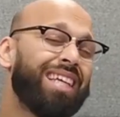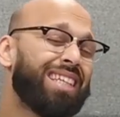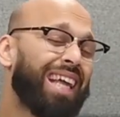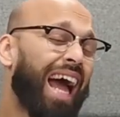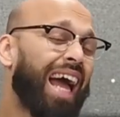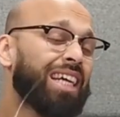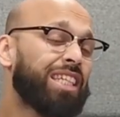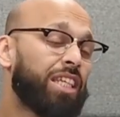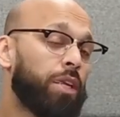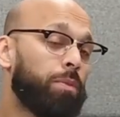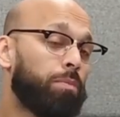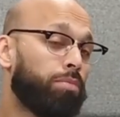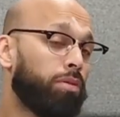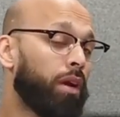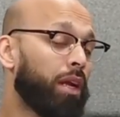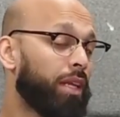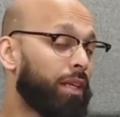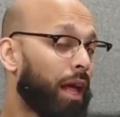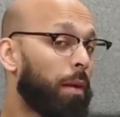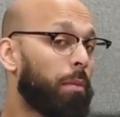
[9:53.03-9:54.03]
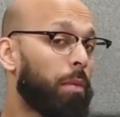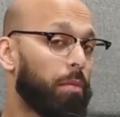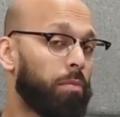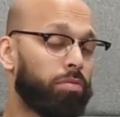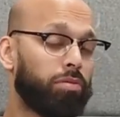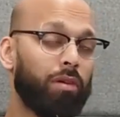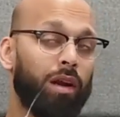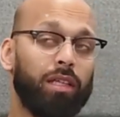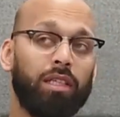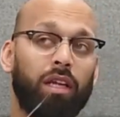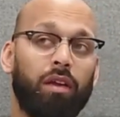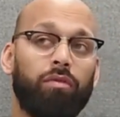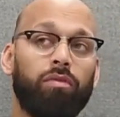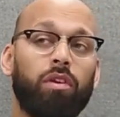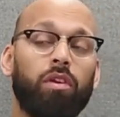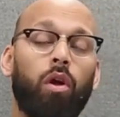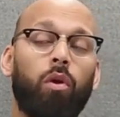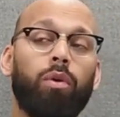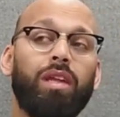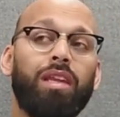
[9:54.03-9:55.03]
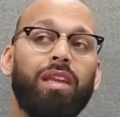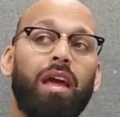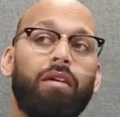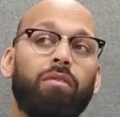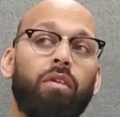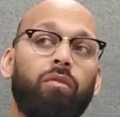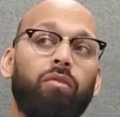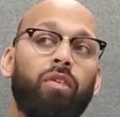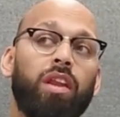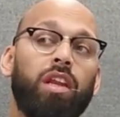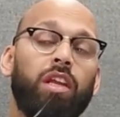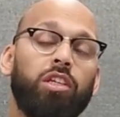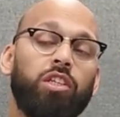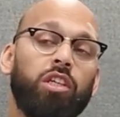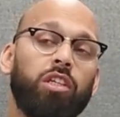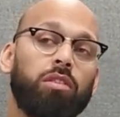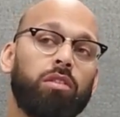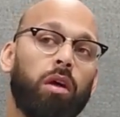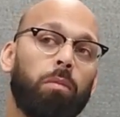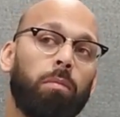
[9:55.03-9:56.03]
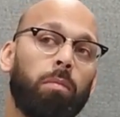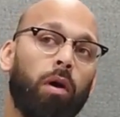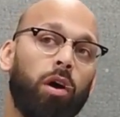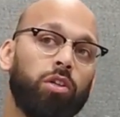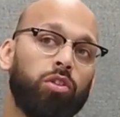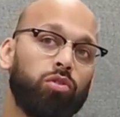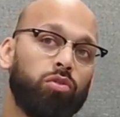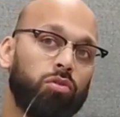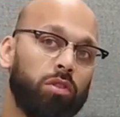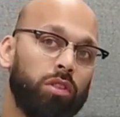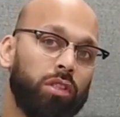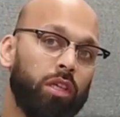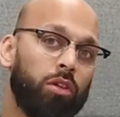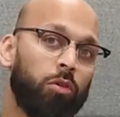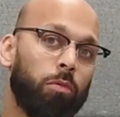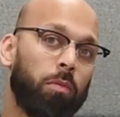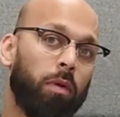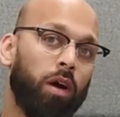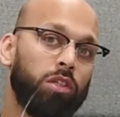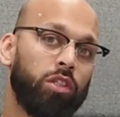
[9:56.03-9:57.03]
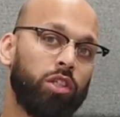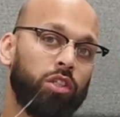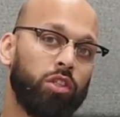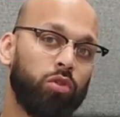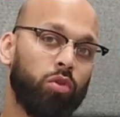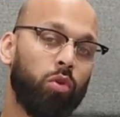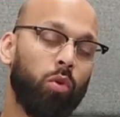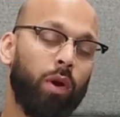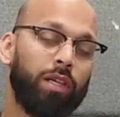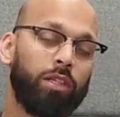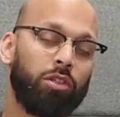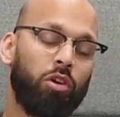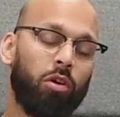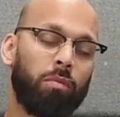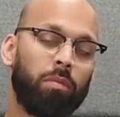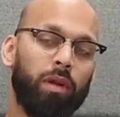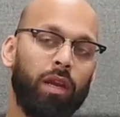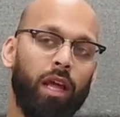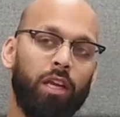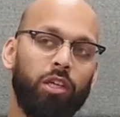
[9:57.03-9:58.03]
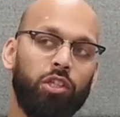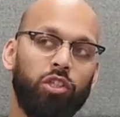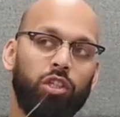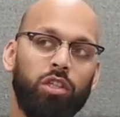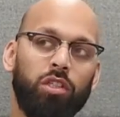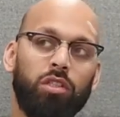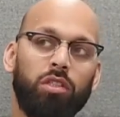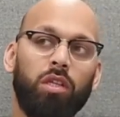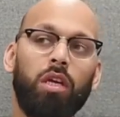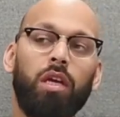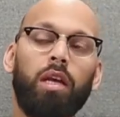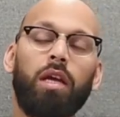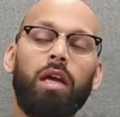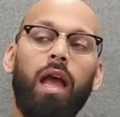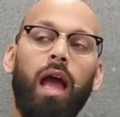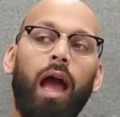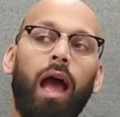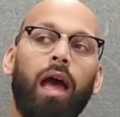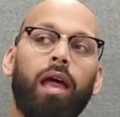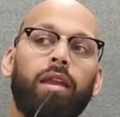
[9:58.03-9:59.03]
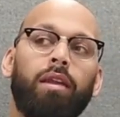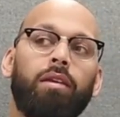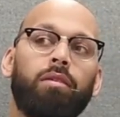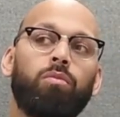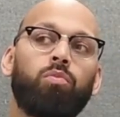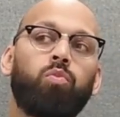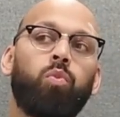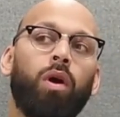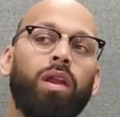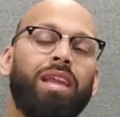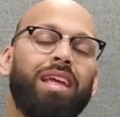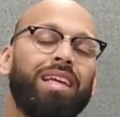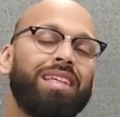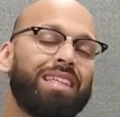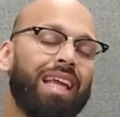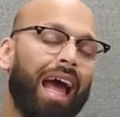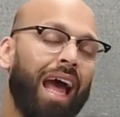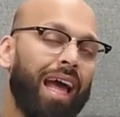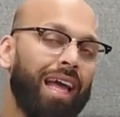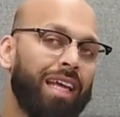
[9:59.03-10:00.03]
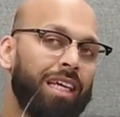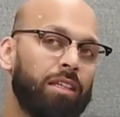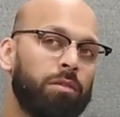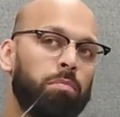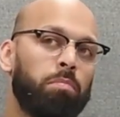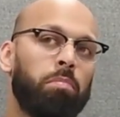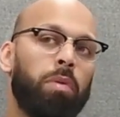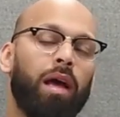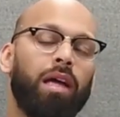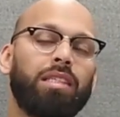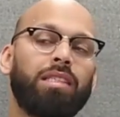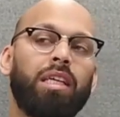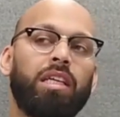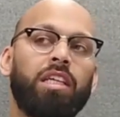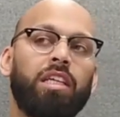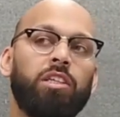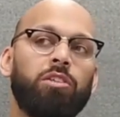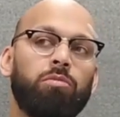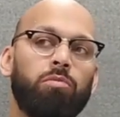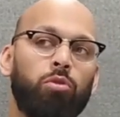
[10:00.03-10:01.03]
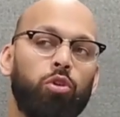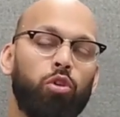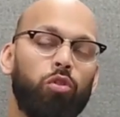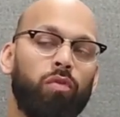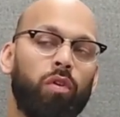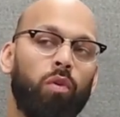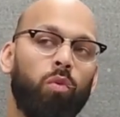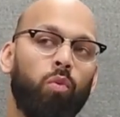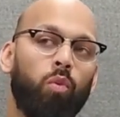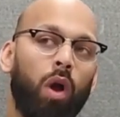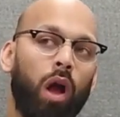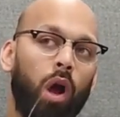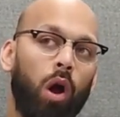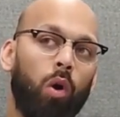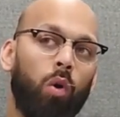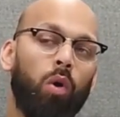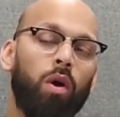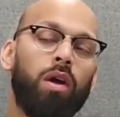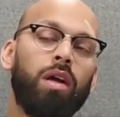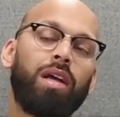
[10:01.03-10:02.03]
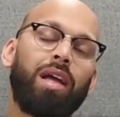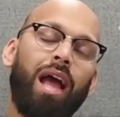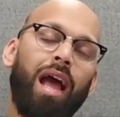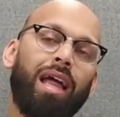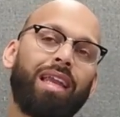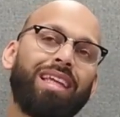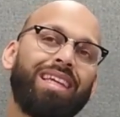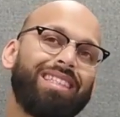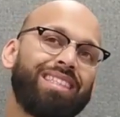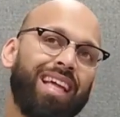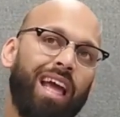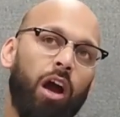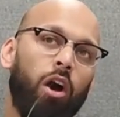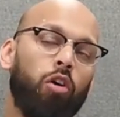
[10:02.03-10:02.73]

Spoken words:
it's actually pretty damn impressive. He never finishes a punch on single punches, always combinations. And when he's at his best and he's moving well and he's